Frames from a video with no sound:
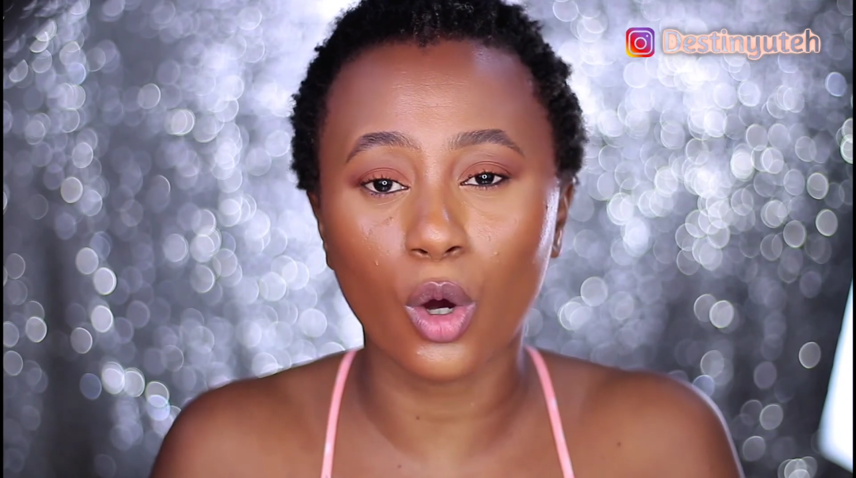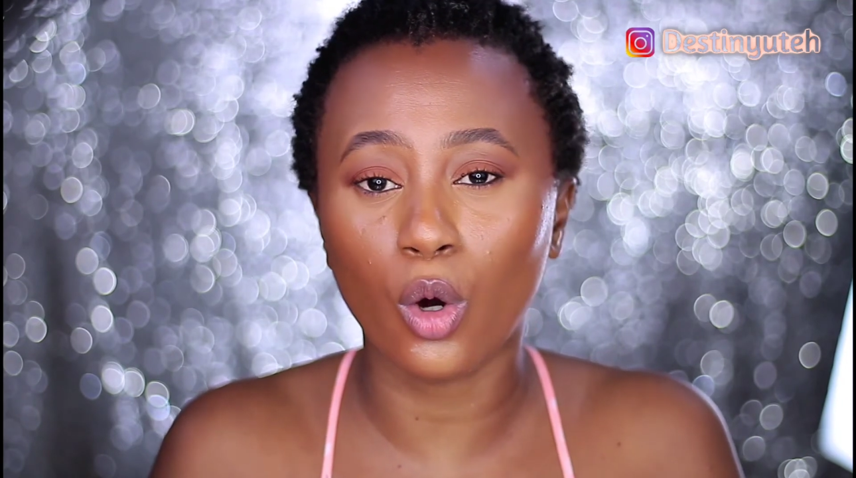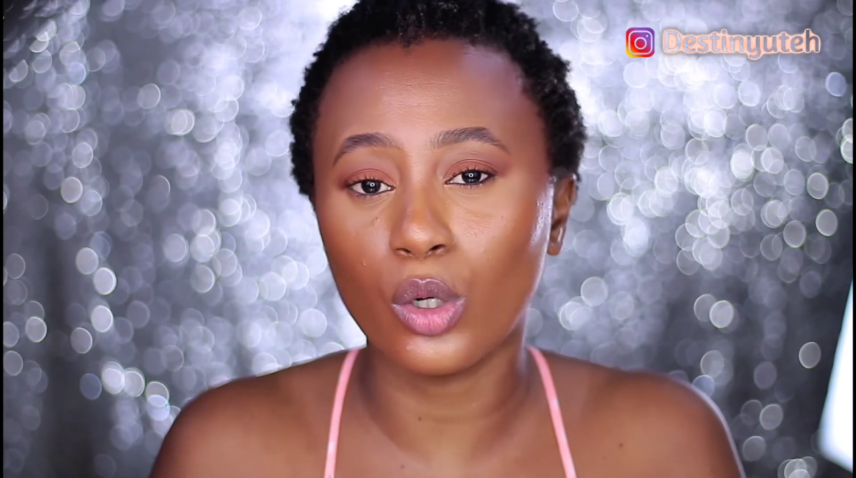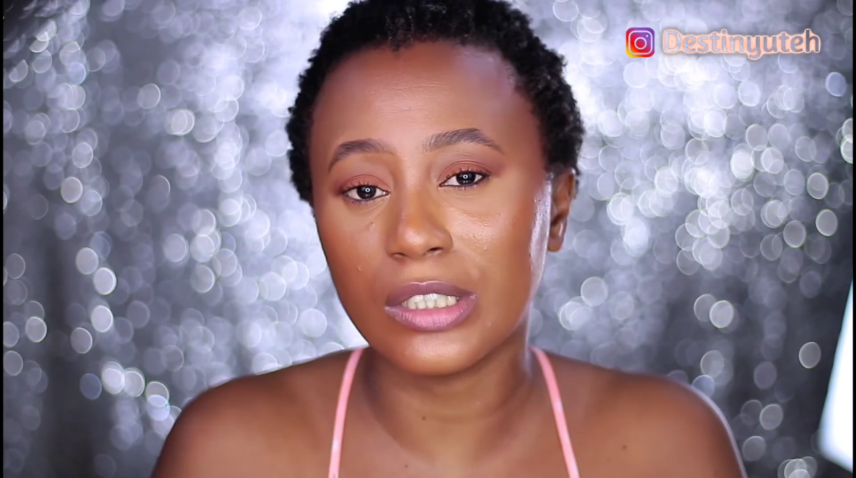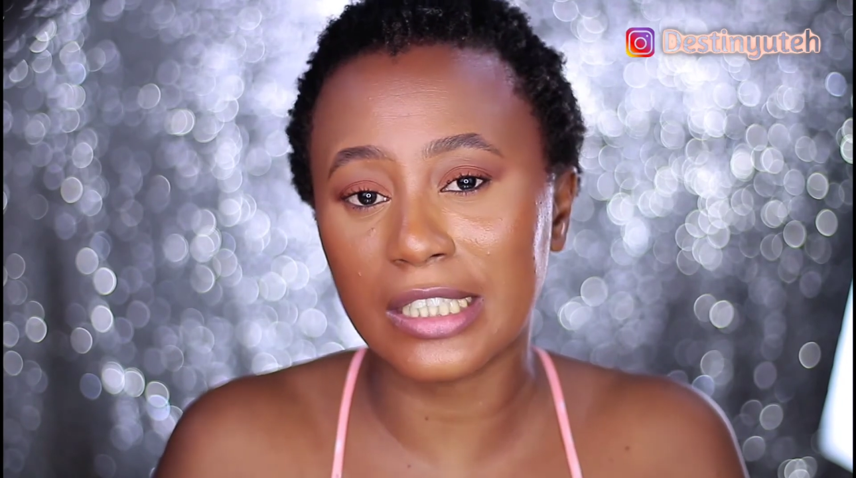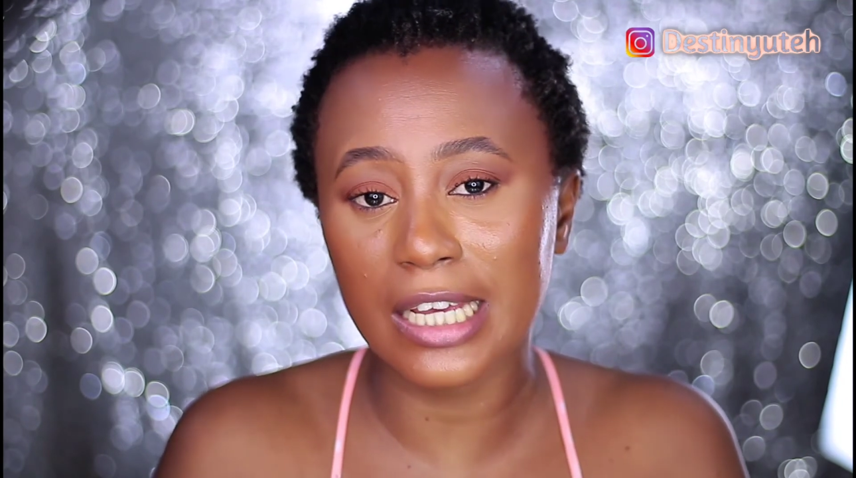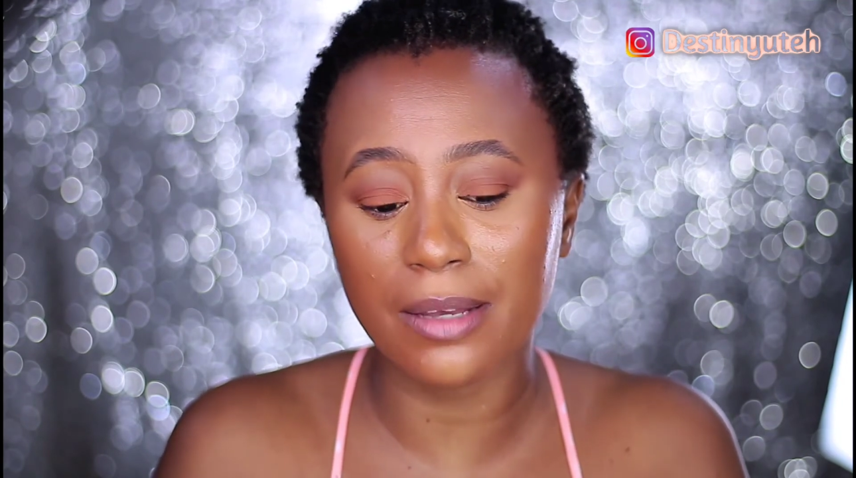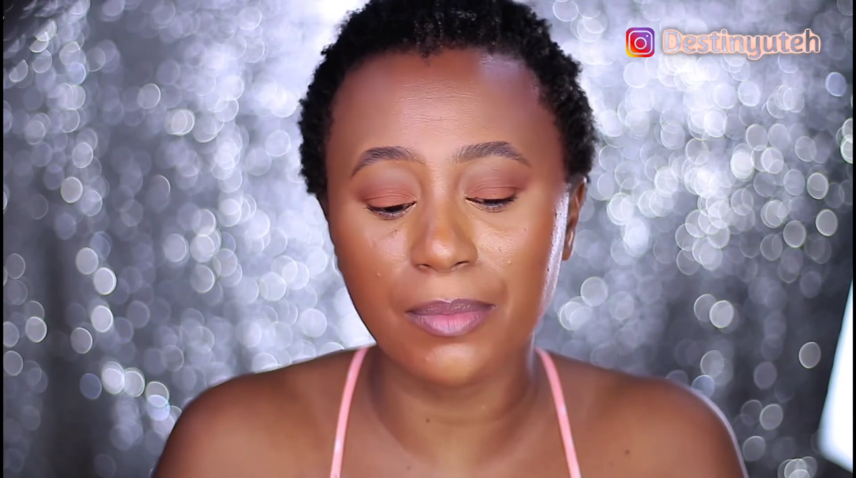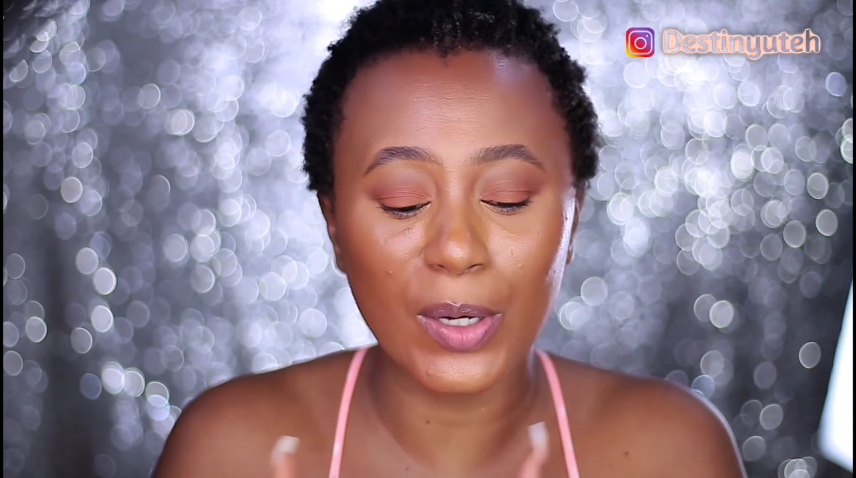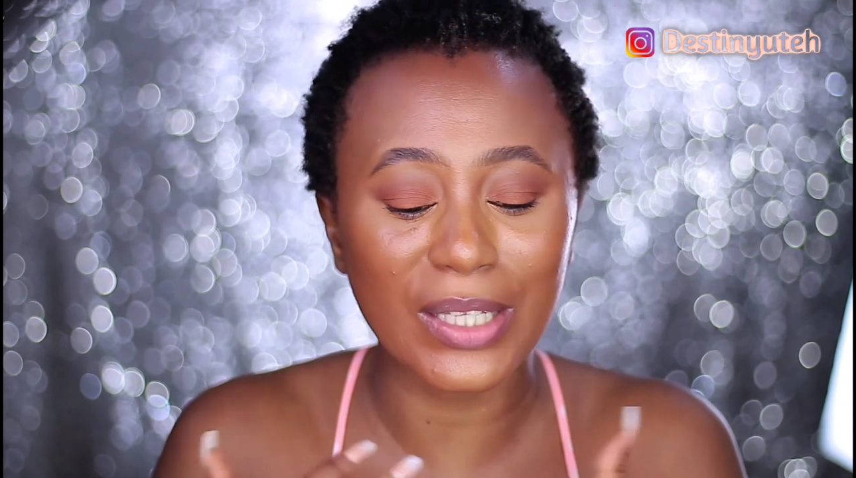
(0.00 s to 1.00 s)
or
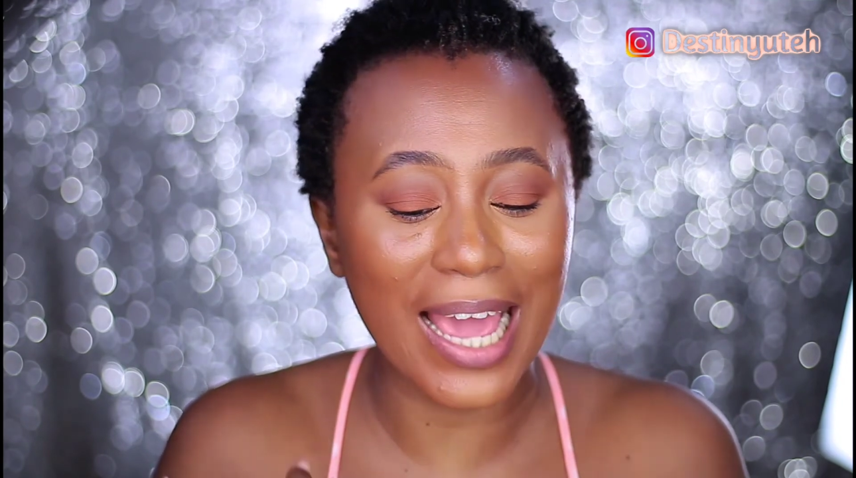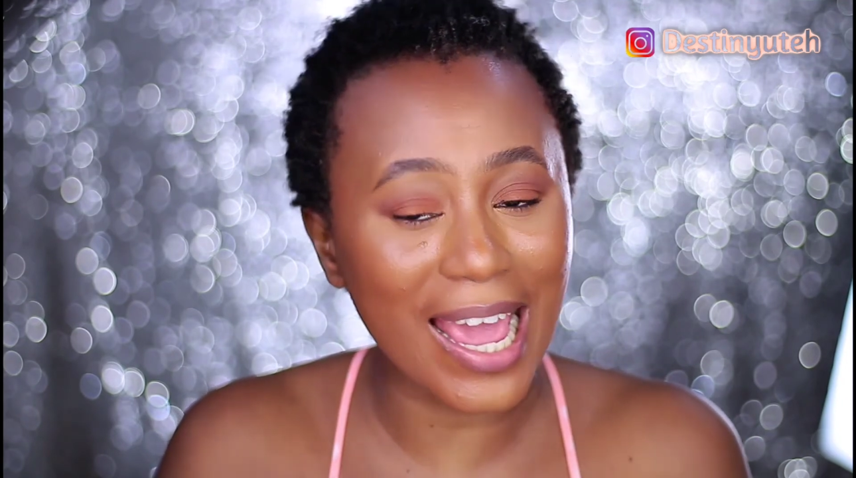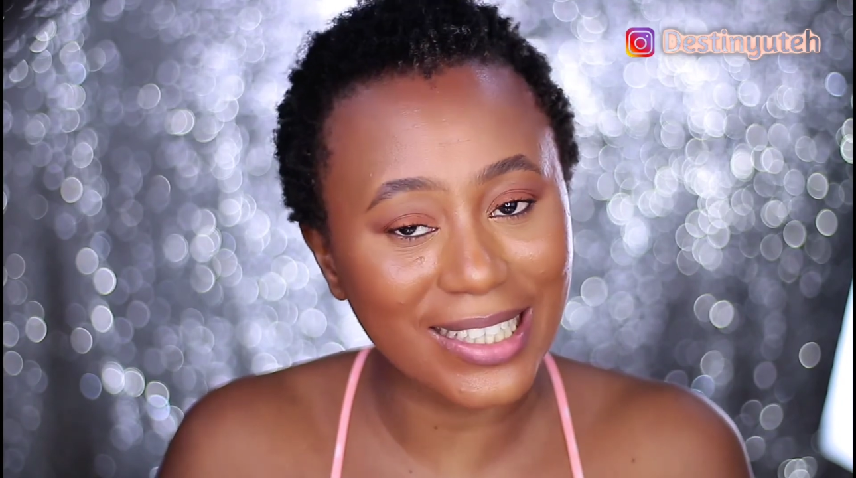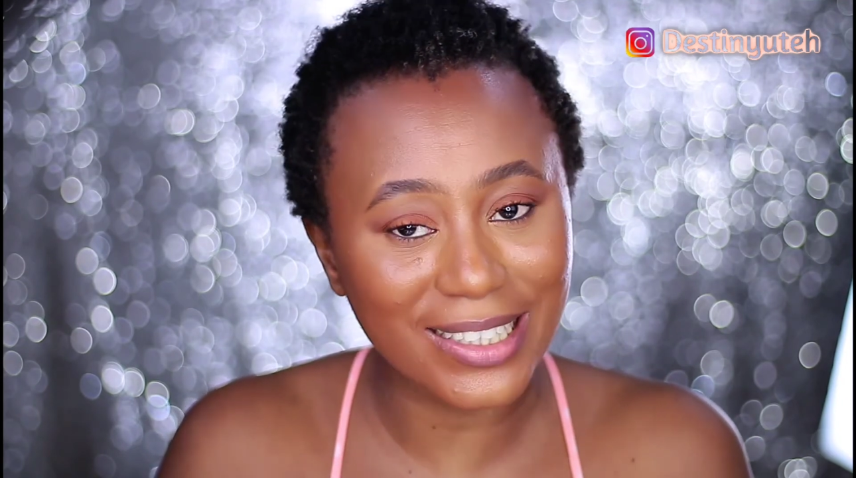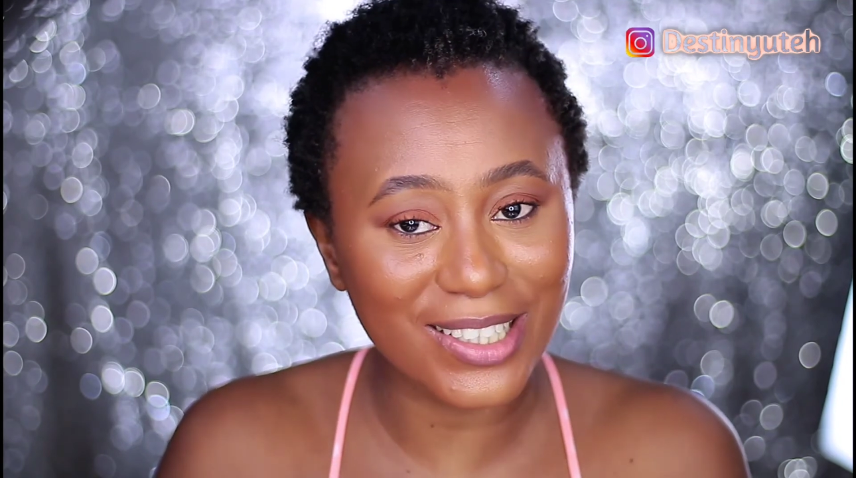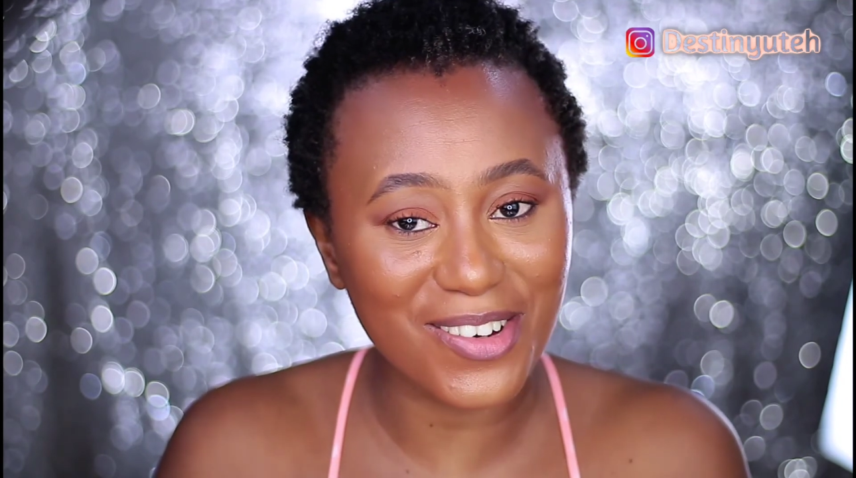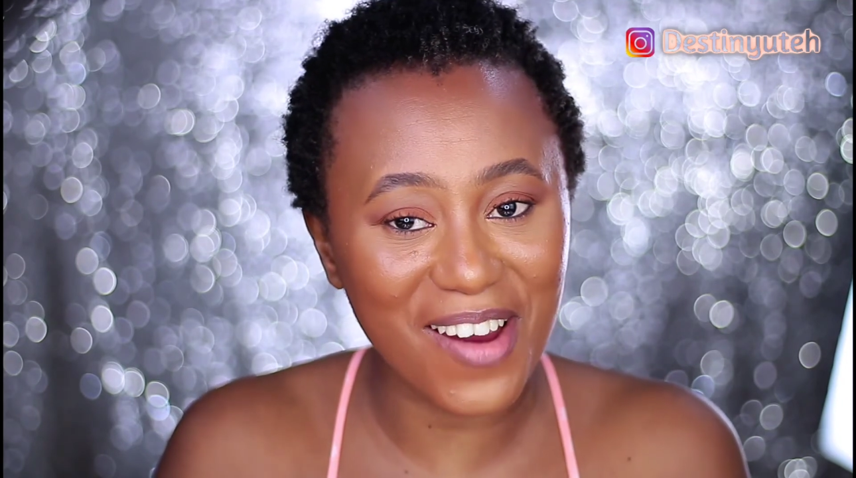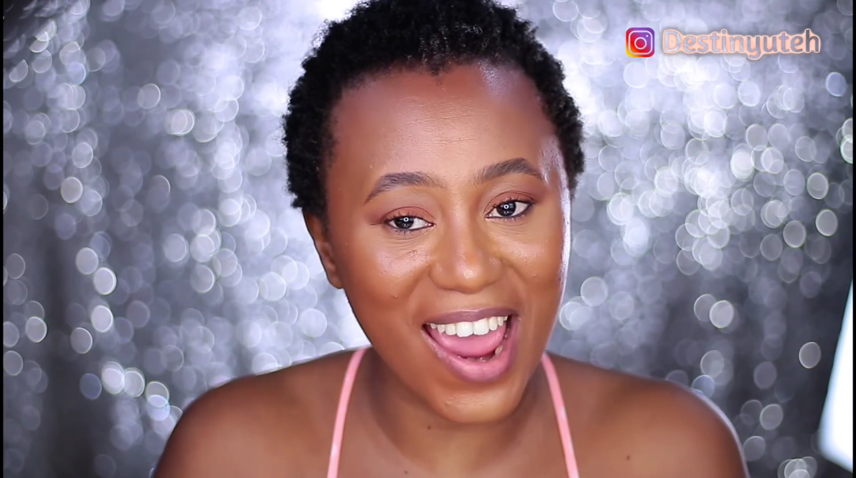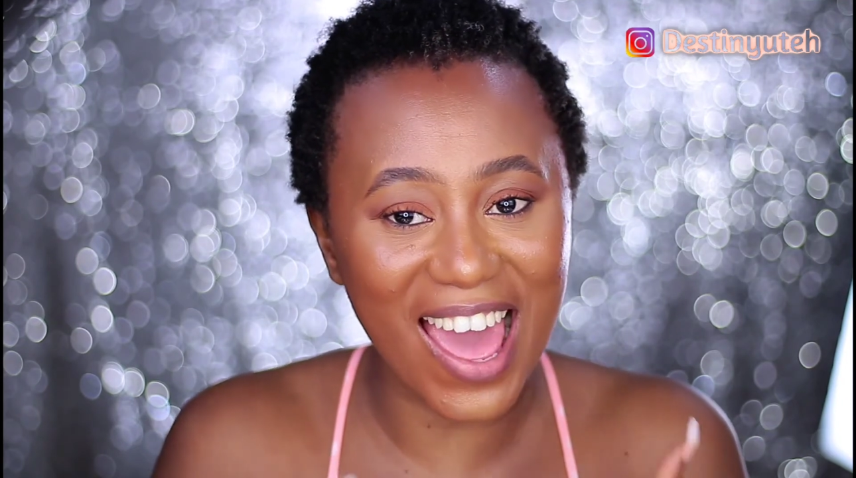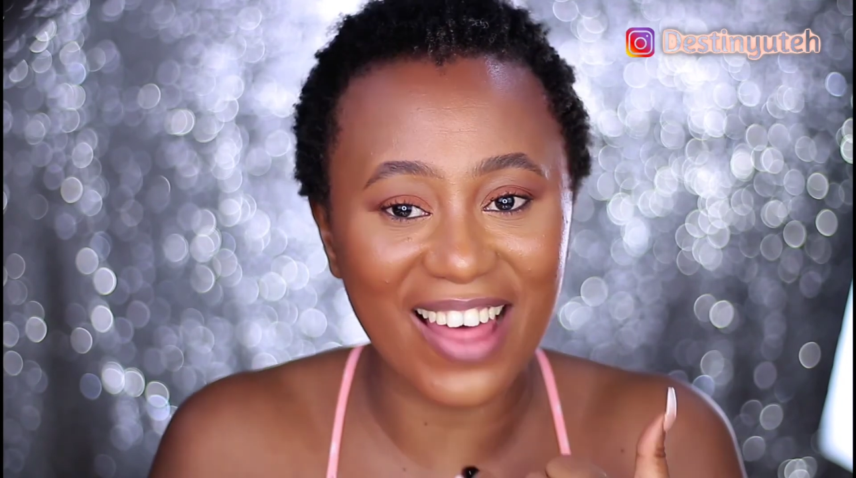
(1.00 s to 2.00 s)
DM me on
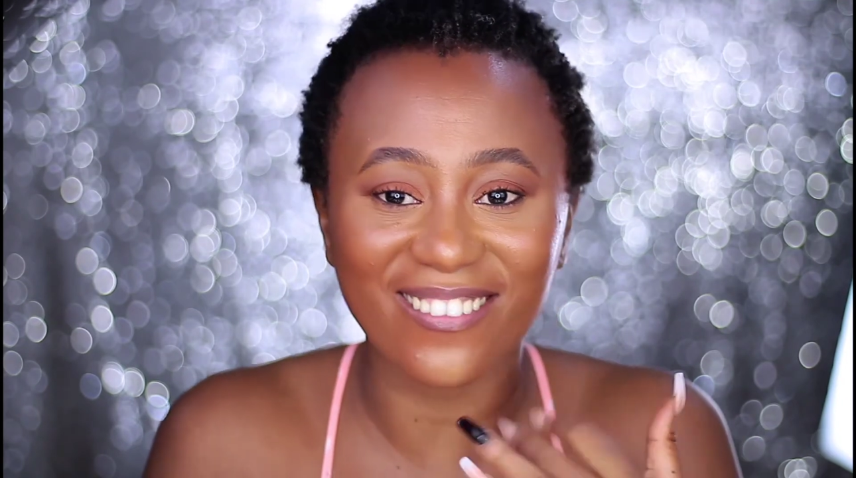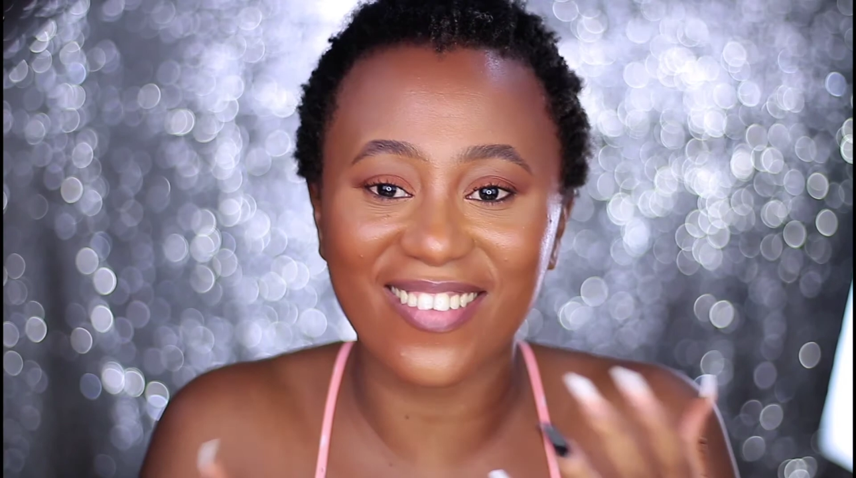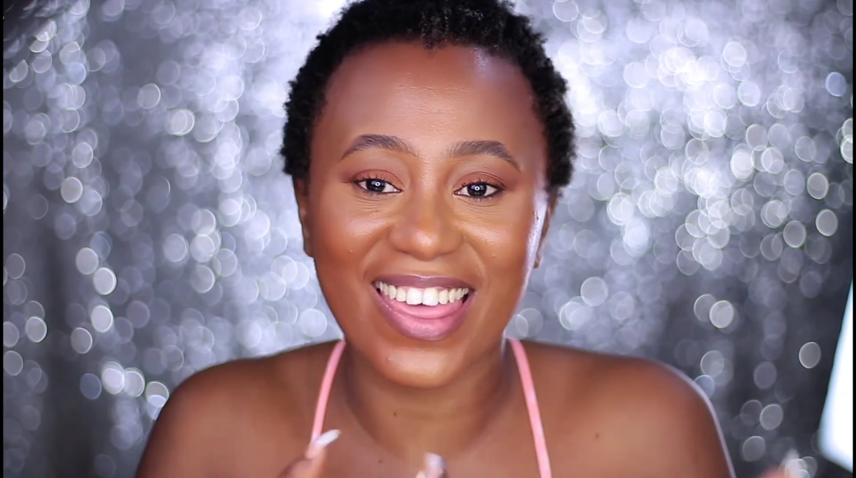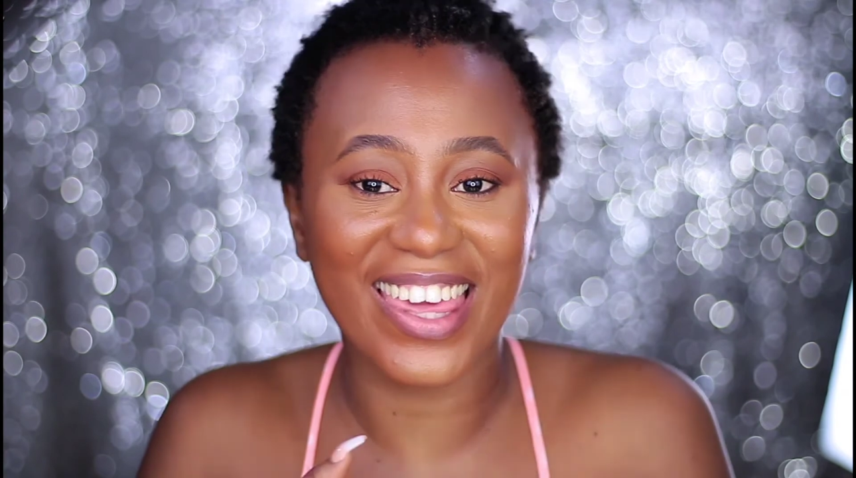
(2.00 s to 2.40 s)
Instagram.